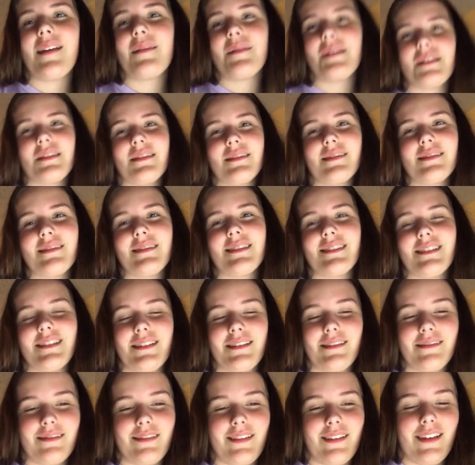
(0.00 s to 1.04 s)
I'm not
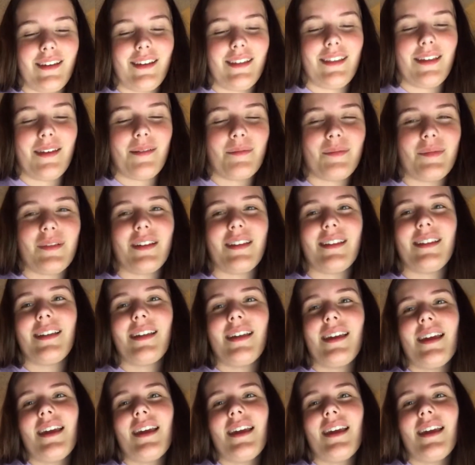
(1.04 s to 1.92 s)
saying like that, but